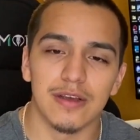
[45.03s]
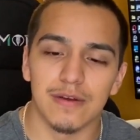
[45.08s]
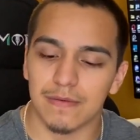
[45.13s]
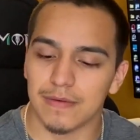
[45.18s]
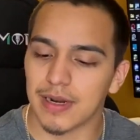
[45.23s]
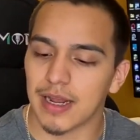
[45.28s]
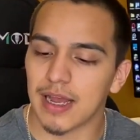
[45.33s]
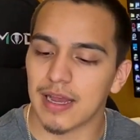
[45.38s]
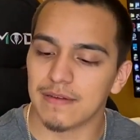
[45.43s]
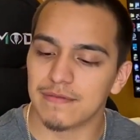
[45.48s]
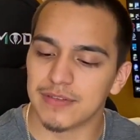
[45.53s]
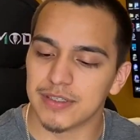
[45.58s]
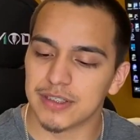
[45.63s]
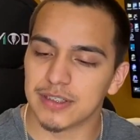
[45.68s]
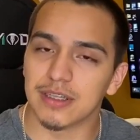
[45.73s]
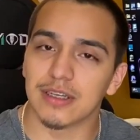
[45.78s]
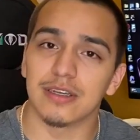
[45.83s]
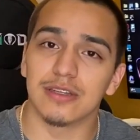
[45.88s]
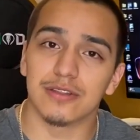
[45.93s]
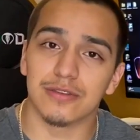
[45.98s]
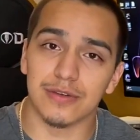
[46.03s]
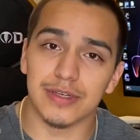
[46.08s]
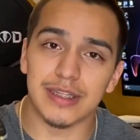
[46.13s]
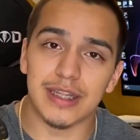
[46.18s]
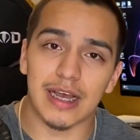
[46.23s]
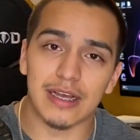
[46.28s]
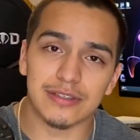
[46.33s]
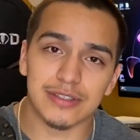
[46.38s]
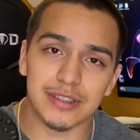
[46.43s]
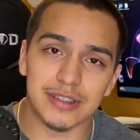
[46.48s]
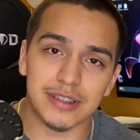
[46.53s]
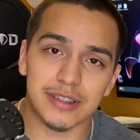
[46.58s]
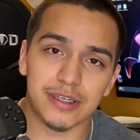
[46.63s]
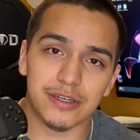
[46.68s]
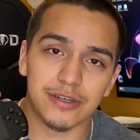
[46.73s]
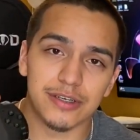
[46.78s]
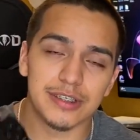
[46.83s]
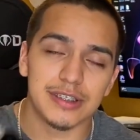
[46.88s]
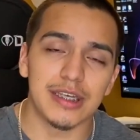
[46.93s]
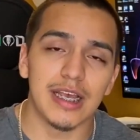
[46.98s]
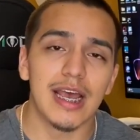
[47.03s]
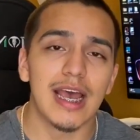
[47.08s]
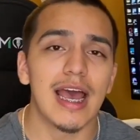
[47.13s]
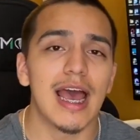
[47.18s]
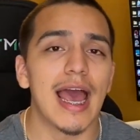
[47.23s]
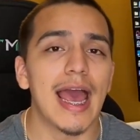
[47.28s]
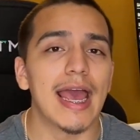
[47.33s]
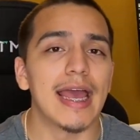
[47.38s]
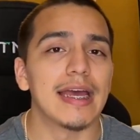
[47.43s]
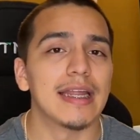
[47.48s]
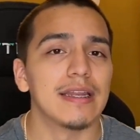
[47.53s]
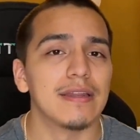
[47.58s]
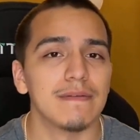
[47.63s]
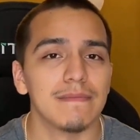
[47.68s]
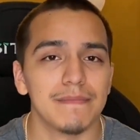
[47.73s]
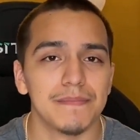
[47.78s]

What I have is the 3000 series, and